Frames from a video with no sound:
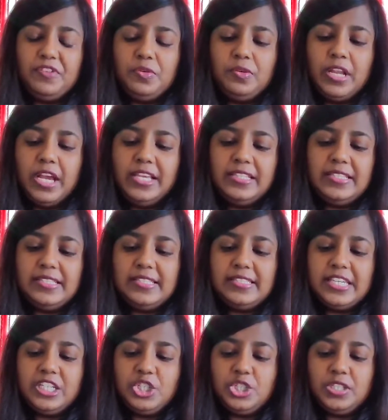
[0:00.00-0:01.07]
you like this
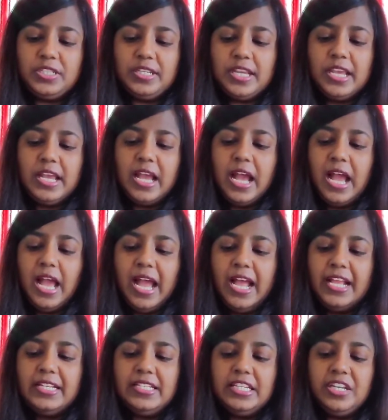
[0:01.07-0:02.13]
session,
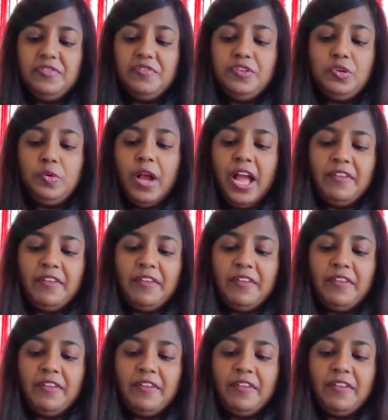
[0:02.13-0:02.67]
and if you